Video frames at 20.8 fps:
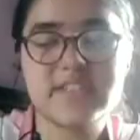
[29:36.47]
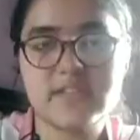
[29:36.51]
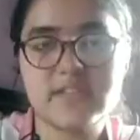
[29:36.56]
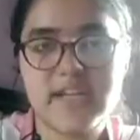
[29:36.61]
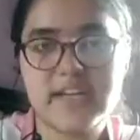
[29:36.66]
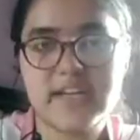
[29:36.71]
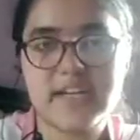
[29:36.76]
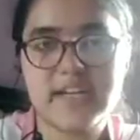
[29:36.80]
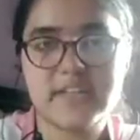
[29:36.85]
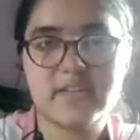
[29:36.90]
that
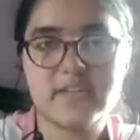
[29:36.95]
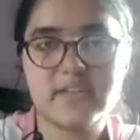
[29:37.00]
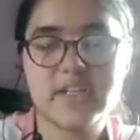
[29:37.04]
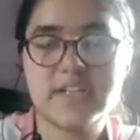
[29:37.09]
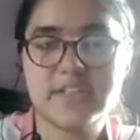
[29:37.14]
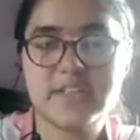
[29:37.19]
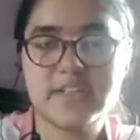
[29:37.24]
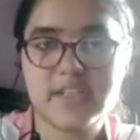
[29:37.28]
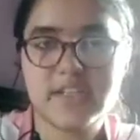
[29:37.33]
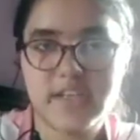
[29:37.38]
Indira
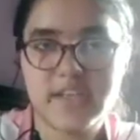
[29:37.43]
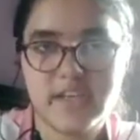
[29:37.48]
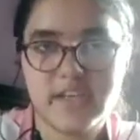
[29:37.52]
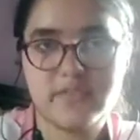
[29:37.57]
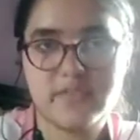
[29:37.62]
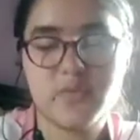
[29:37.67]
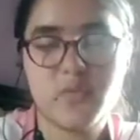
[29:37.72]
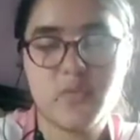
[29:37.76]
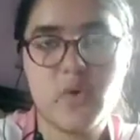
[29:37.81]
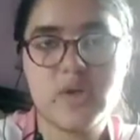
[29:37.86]
Gandhi gave
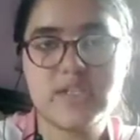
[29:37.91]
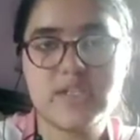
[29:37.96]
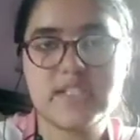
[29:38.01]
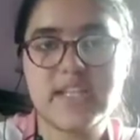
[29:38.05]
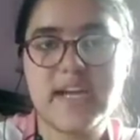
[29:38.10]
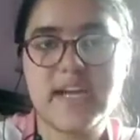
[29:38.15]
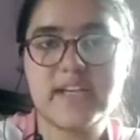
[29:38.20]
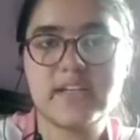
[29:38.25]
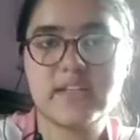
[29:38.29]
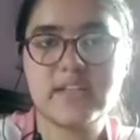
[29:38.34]
was
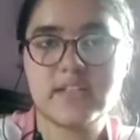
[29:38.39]
that